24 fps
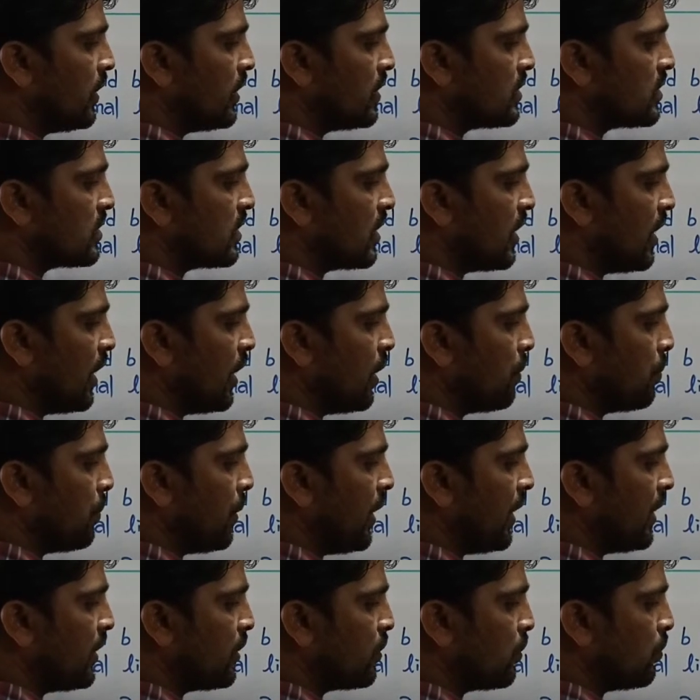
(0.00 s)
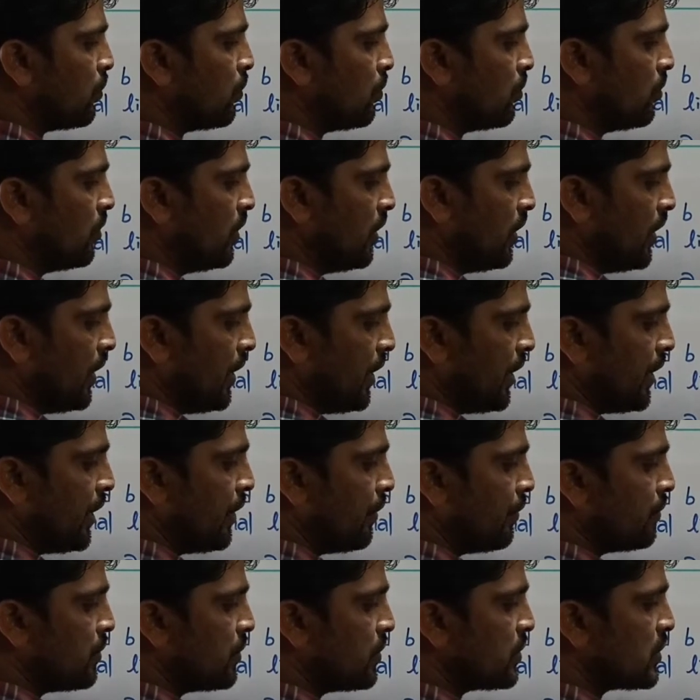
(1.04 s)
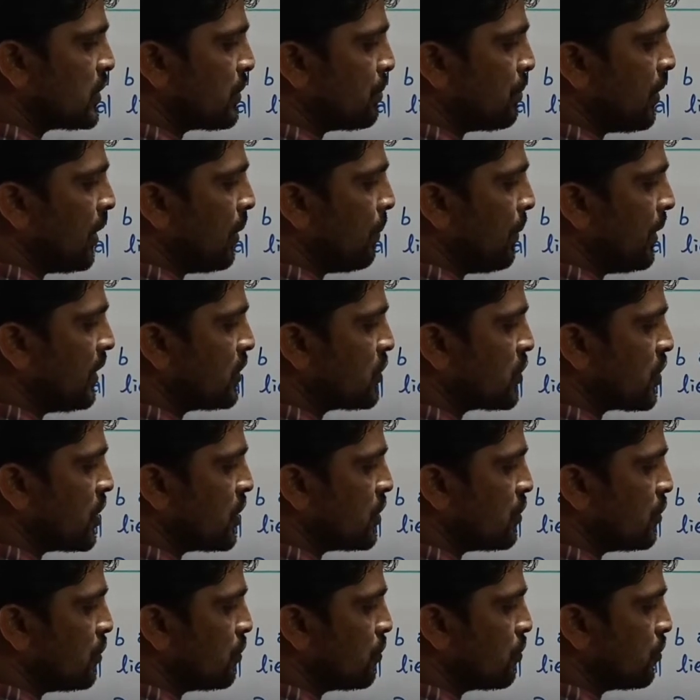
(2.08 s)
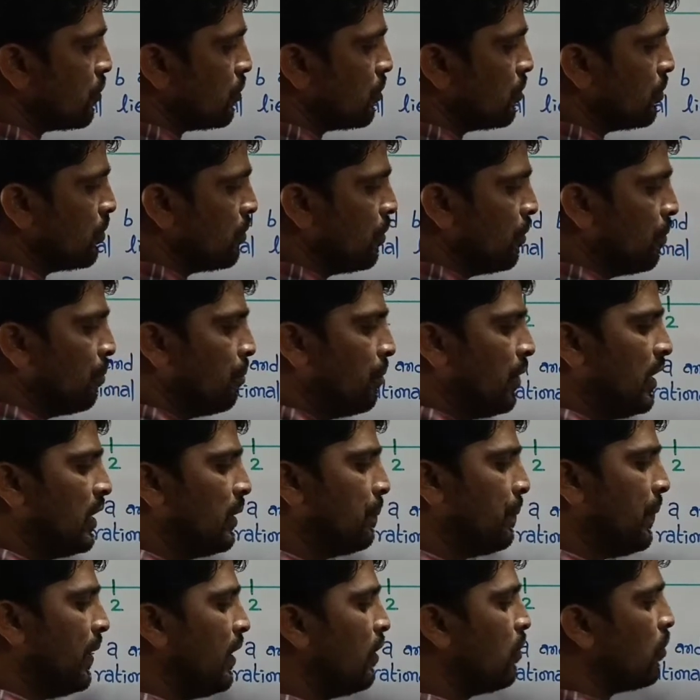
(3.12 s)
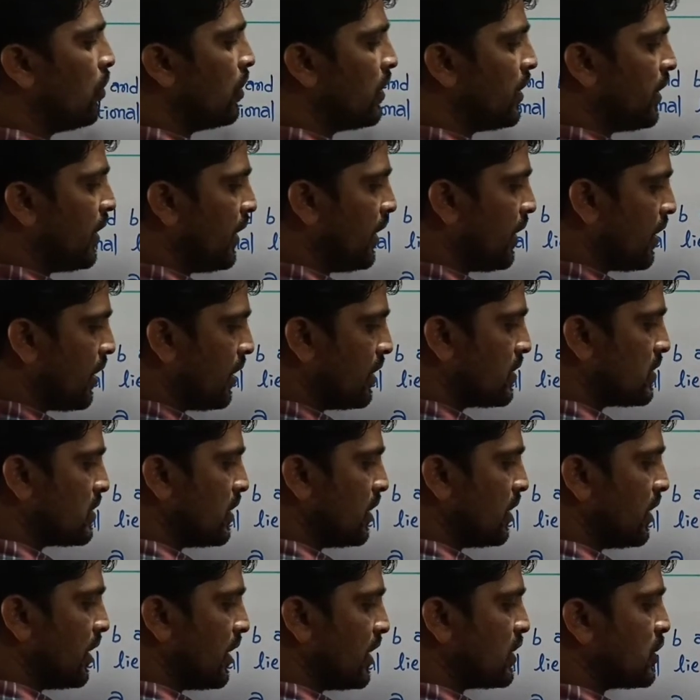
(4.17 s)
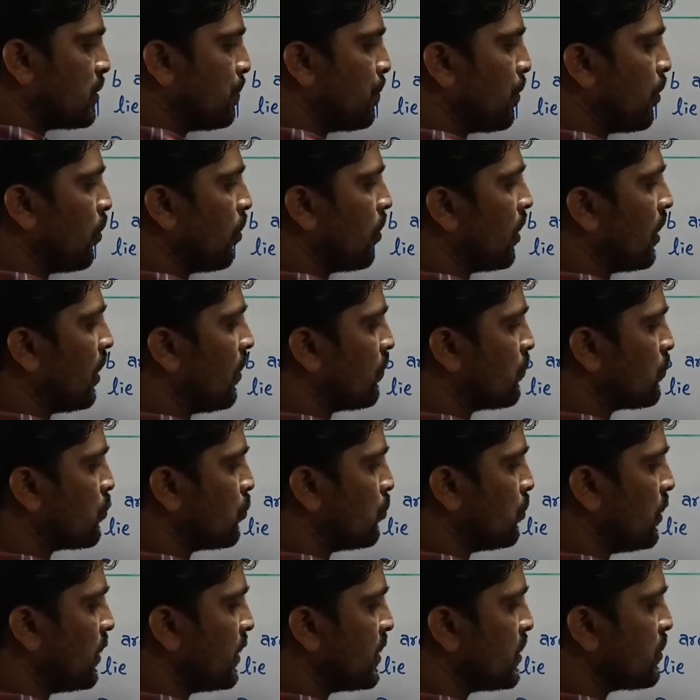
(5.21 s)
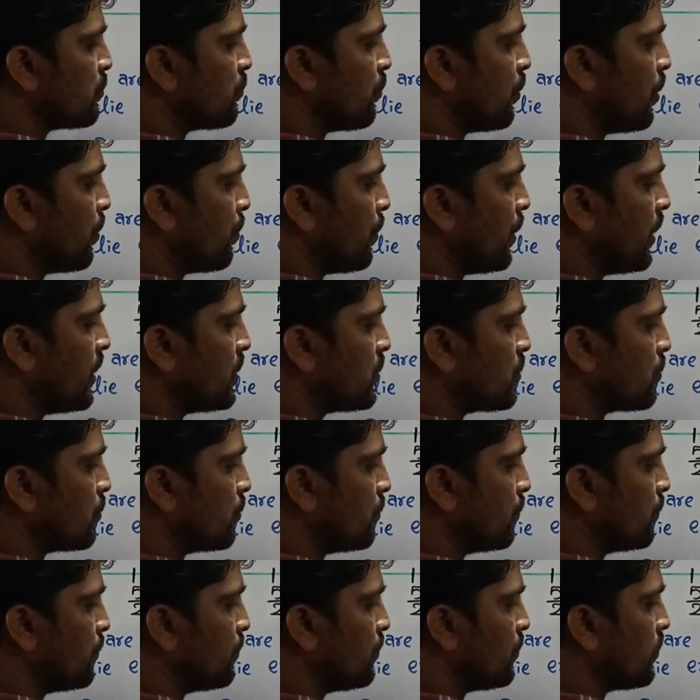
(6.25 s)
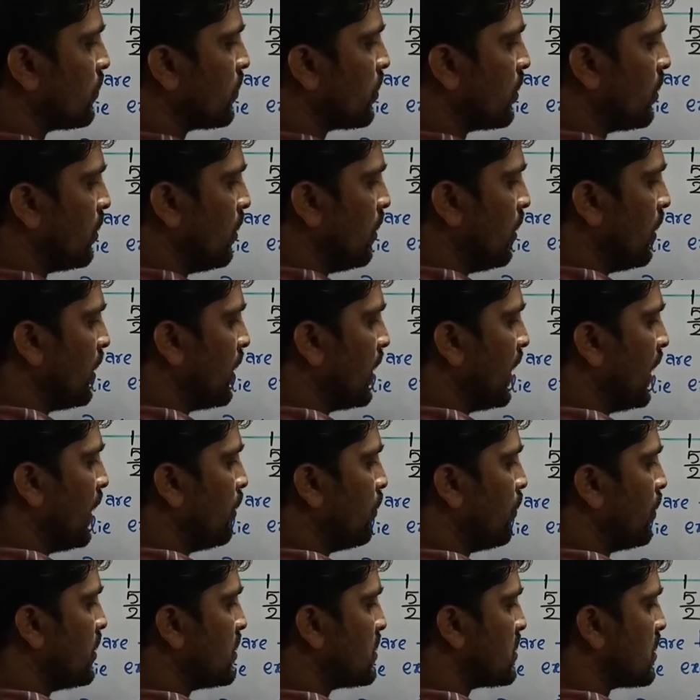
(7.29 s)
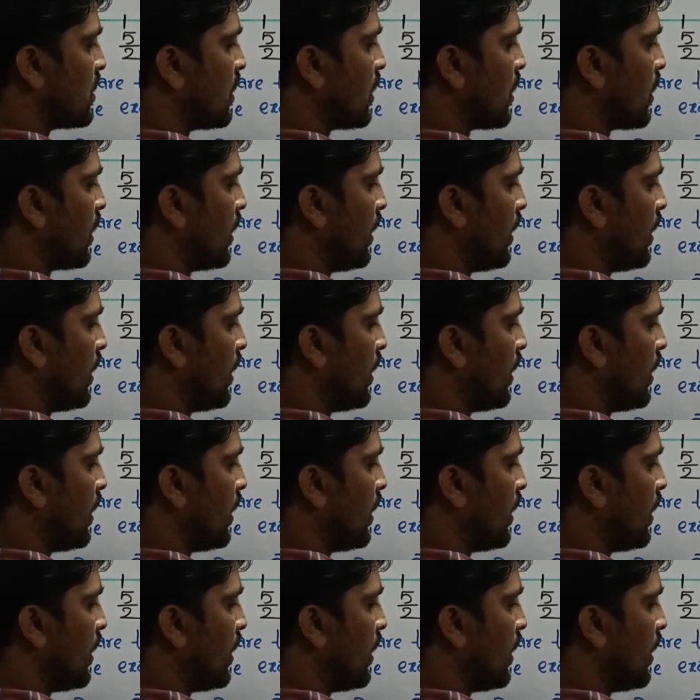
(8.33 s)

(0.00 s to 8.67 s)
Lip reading: That is 9 by 2. Division symbol may change into multiply quantity. Consider the reciprocal of 2, that is 1 by 2. 9 ones